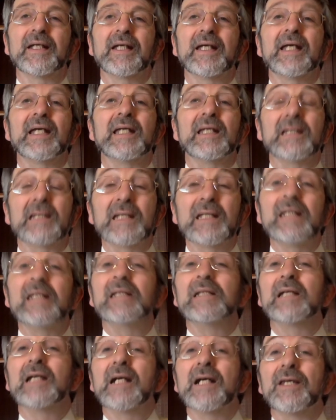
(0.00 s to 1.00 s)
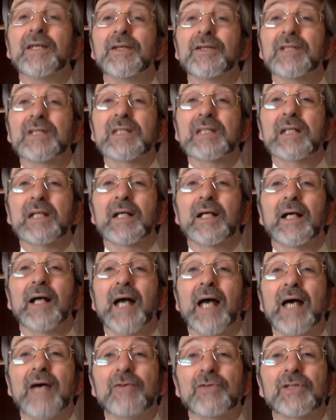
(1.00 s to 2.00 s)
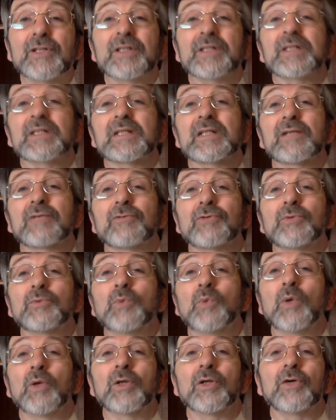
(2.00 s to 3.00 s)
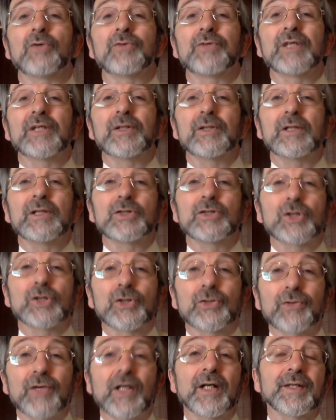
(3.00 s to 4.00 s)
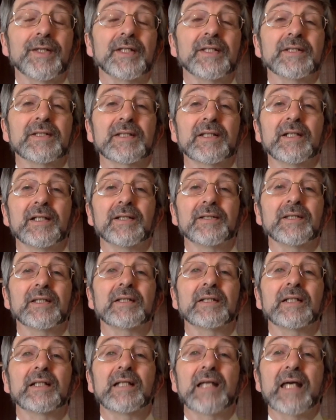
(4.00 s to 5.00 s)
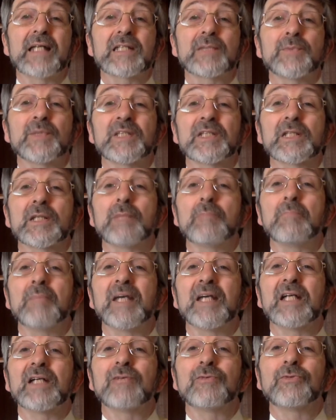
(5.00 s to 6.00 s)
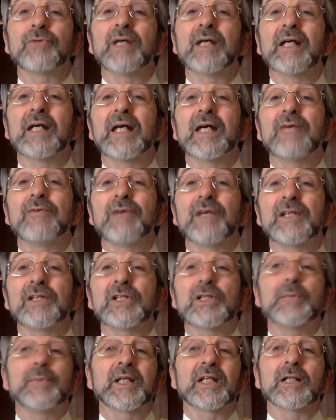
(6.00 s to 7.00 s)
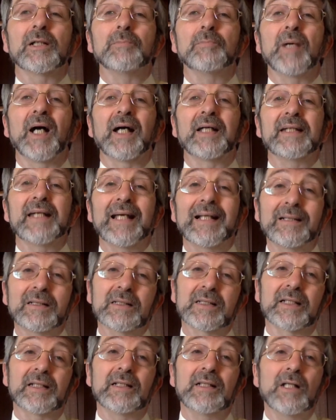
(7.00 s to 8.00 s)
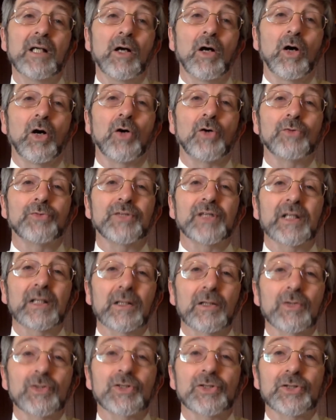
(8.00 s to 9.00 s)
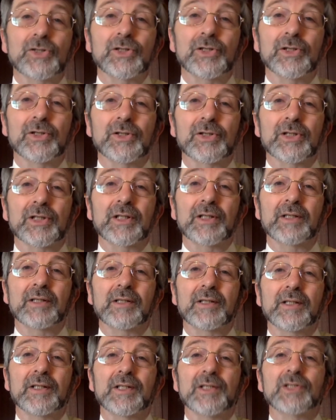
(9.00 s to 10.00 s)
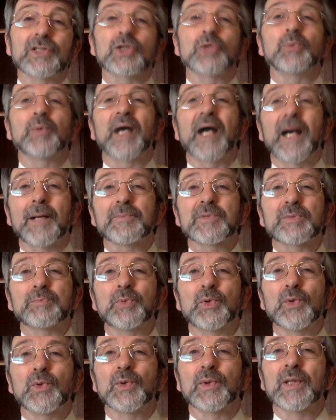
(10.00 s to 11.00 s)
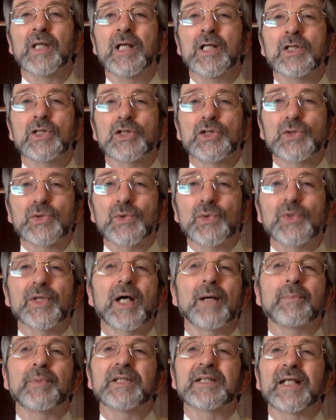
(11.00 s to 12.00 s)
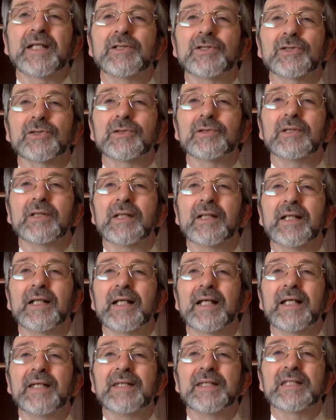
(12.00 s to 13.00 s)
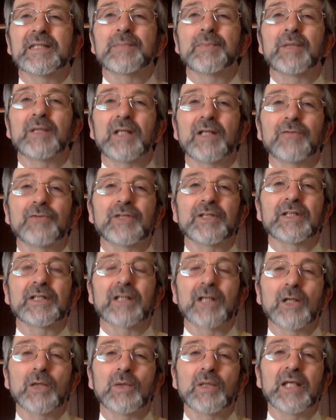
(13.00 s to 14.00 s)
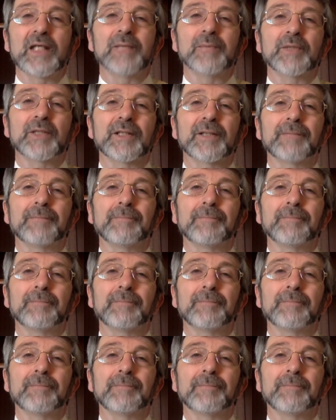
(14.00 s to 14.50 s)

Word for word: Indeed, there is evidence from one of the early church fathers that Onesimus may have eventually become an elder of the Colossian church. So perhaps Paul saw that potential in this beloved co laborer.